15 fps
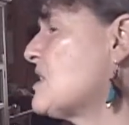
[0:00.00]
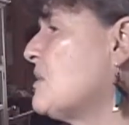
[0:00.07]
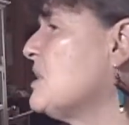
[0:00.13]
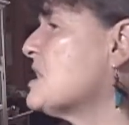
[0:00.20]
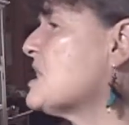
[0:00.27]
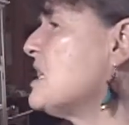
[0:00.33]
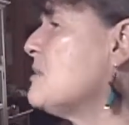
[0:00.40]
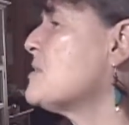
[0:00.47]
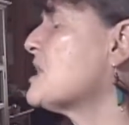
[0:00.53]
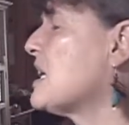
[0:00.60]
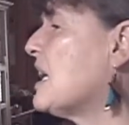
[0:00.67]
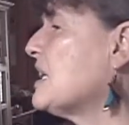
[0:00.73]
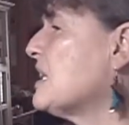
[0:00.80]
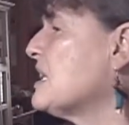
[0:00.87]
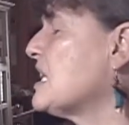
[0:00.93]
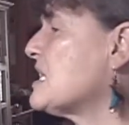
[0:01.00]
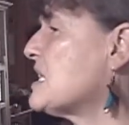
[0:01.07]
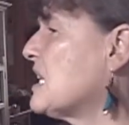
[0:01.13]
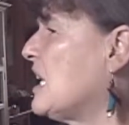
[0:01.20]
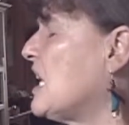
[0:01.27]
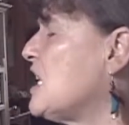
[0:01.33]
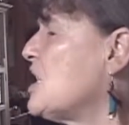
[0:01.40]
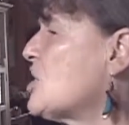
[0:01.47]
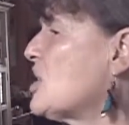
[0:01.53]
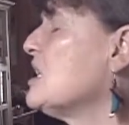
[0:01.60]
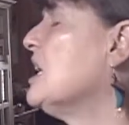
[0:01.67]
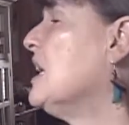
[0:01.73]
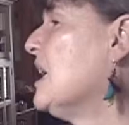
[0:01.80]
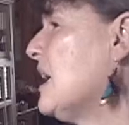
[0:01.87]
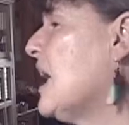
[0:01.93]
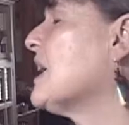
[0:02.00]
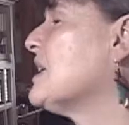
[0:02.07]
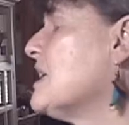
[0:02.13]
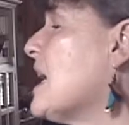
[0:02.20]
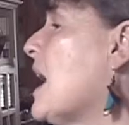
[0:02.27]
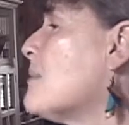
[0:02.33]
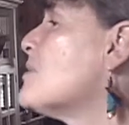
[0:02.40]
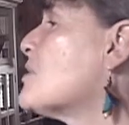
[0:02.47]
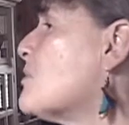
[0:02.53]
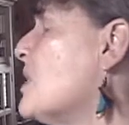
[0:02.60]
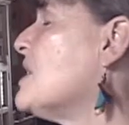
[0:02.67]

So it seems like an escalation, like an arms